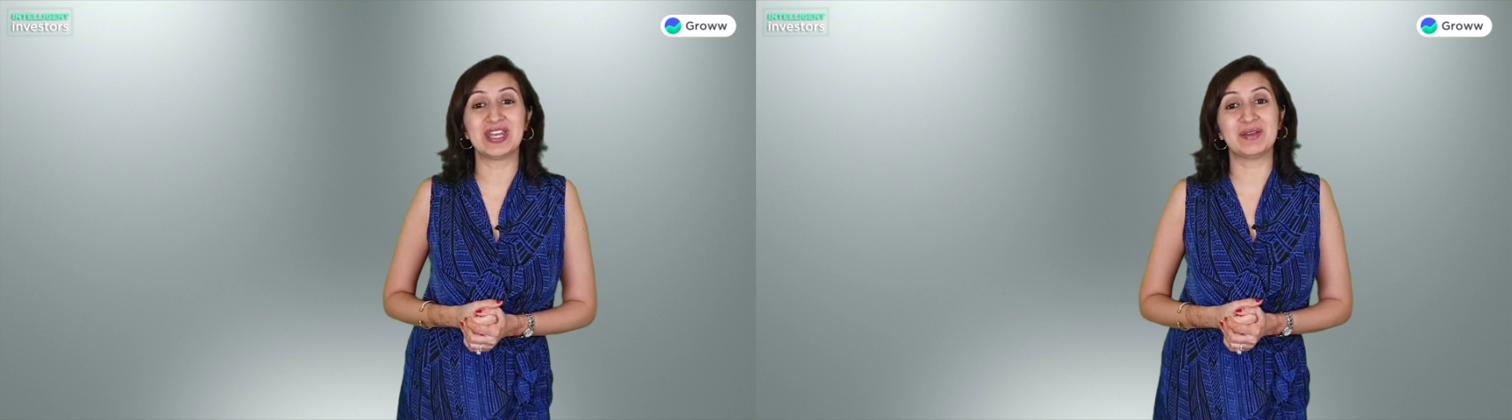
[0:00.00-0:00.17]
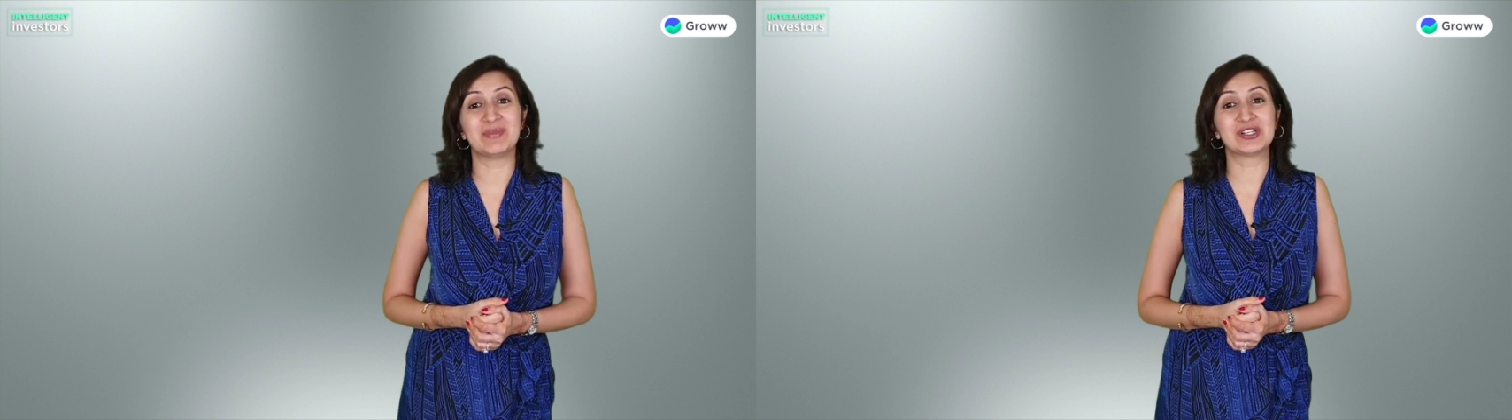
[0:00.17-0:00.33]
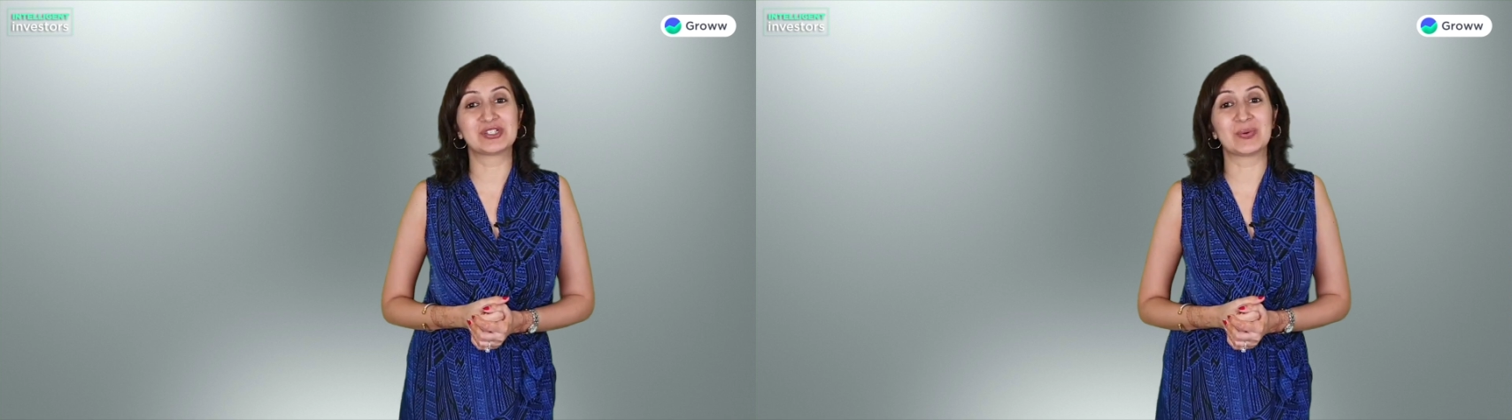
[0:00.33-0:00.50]
been
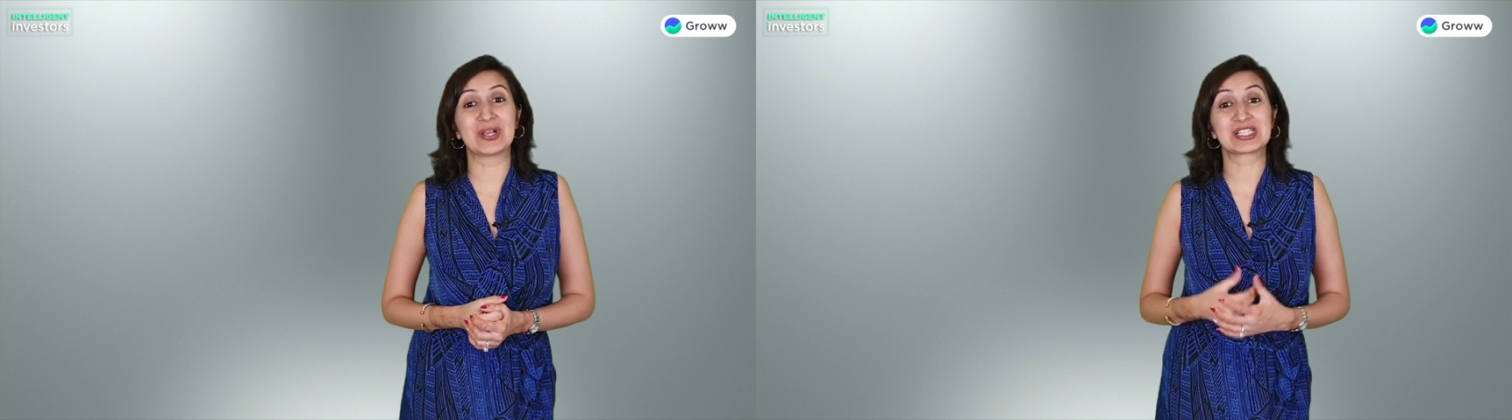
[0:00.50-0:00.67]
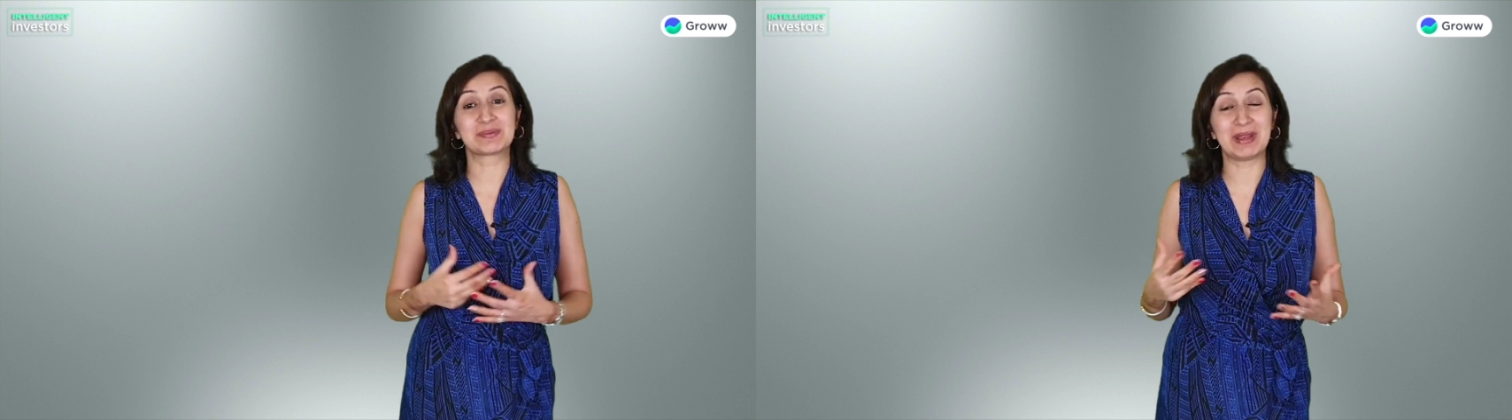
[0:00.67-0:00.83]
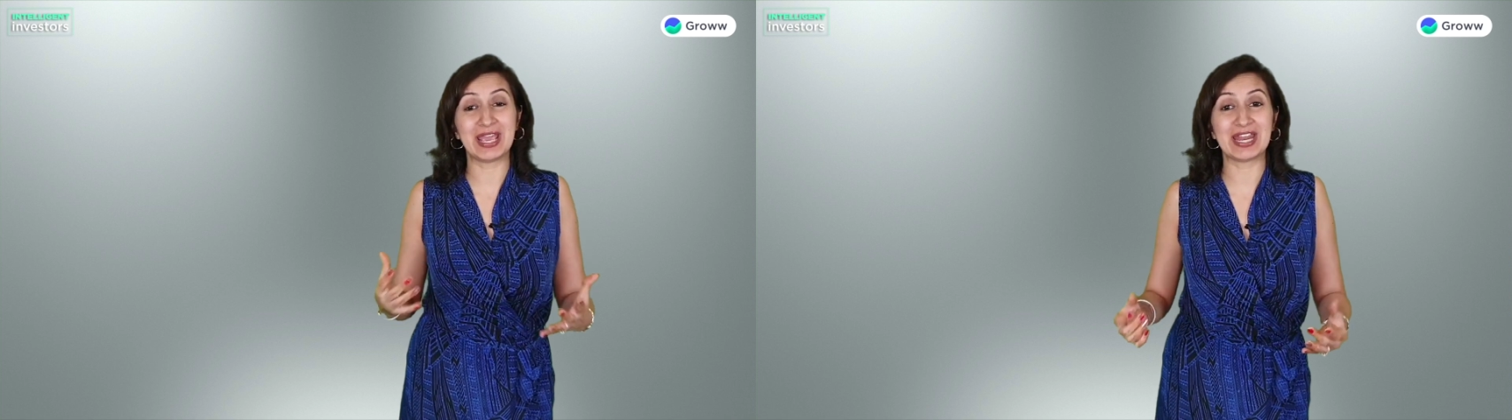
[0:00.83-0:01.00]
able to
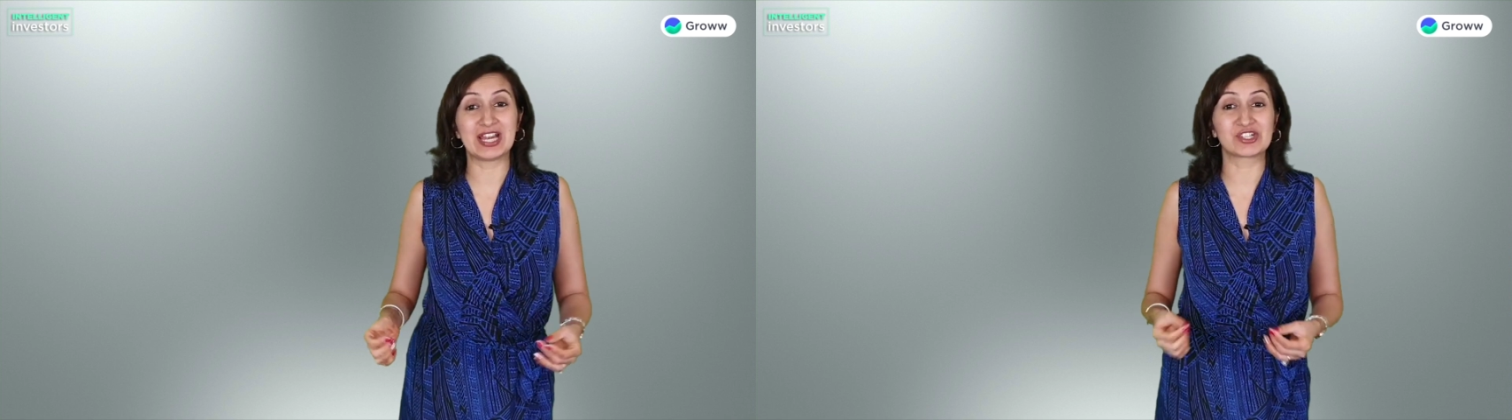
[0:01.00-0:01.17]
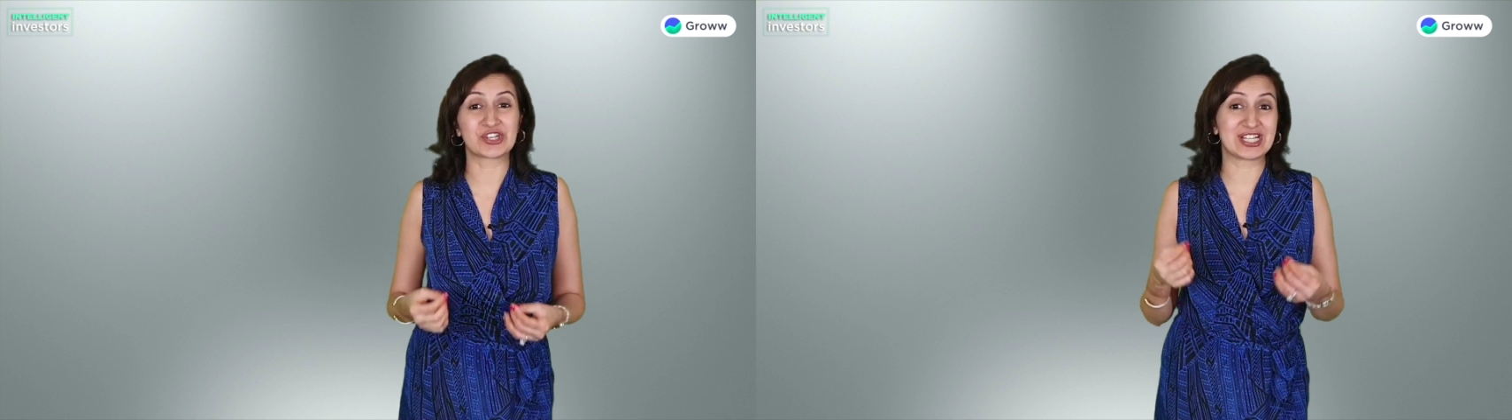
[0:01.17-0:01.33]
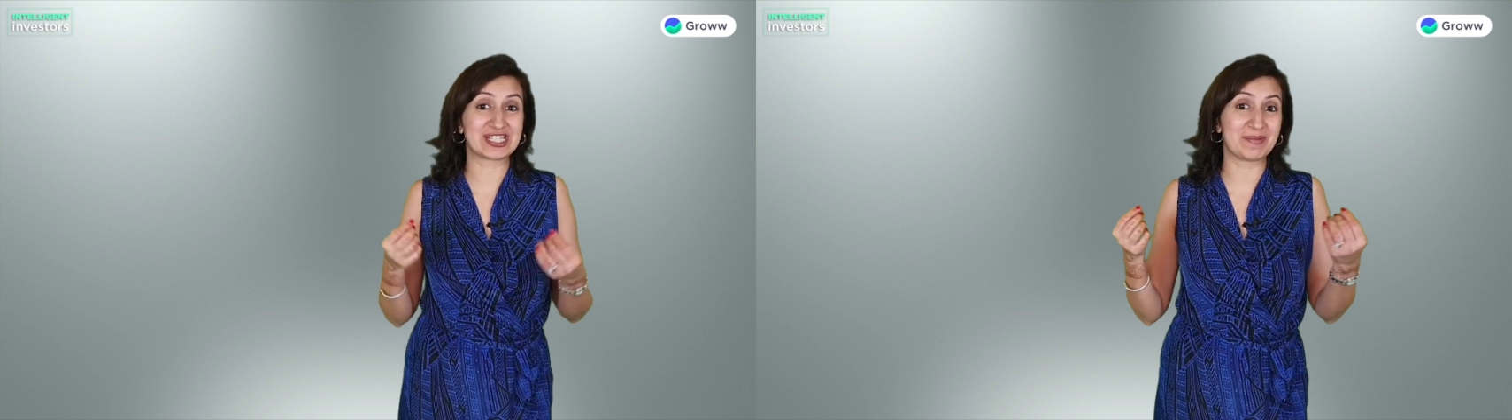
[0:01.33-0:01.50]
explain and
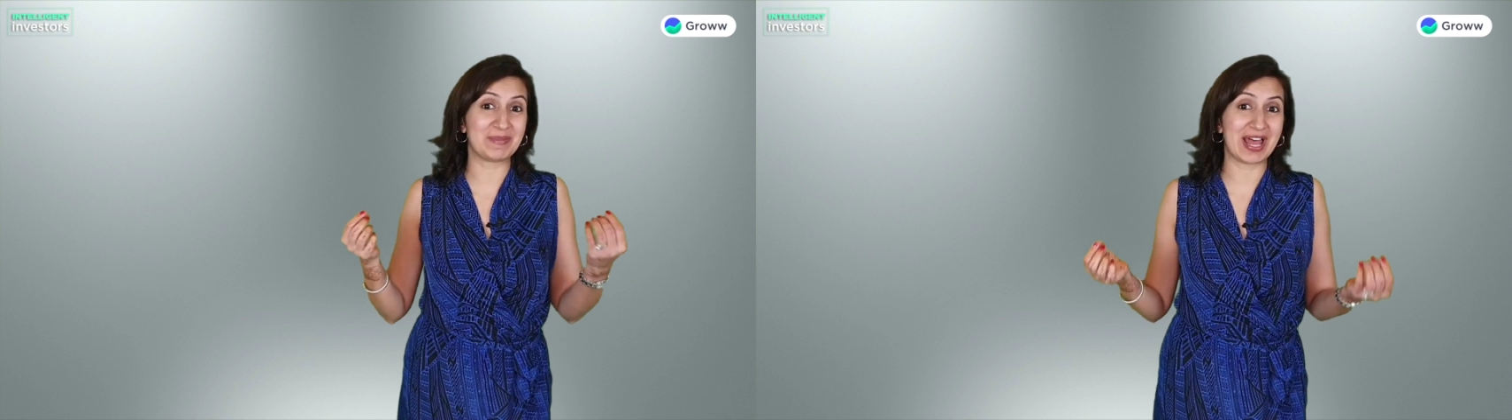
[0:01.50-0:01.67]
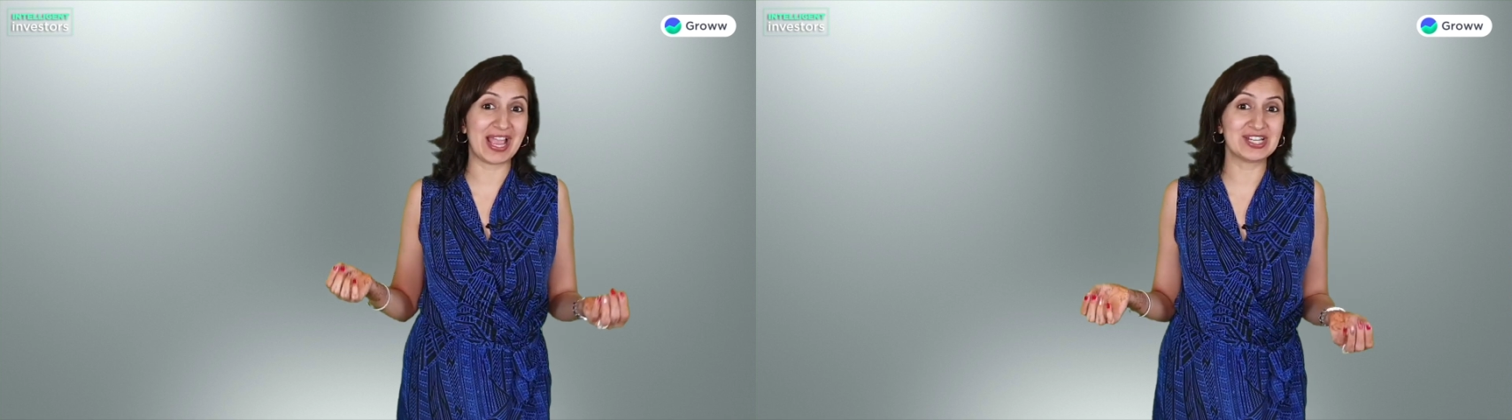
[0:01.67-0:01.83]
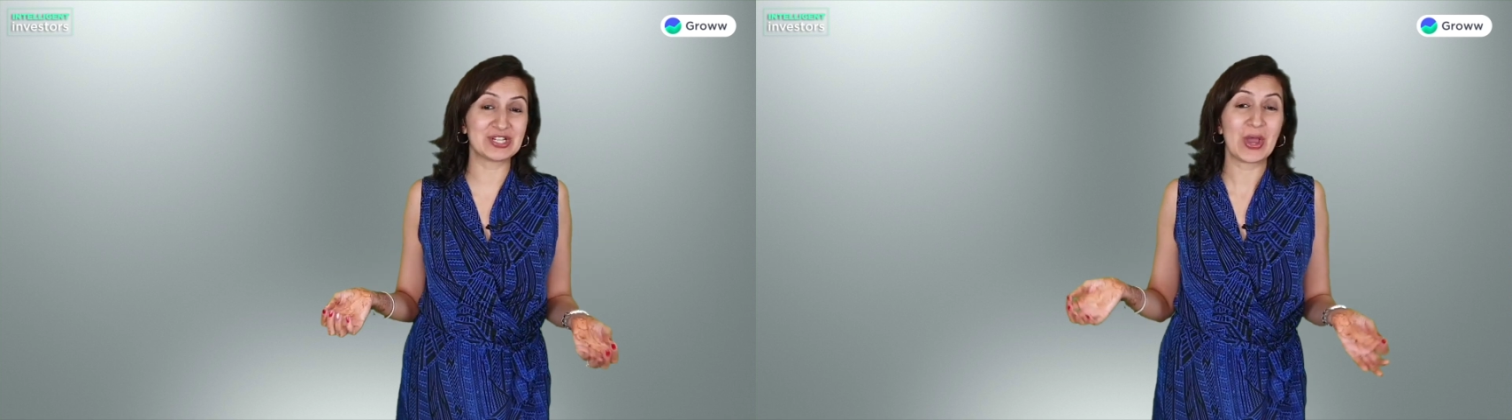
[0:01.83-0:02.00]
shed some
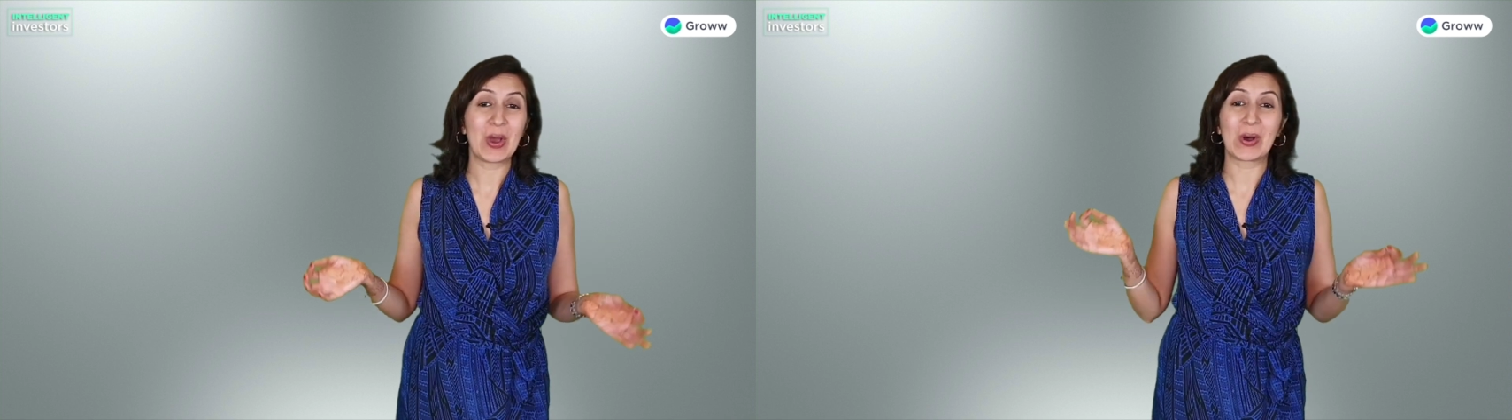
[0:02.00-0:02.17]
light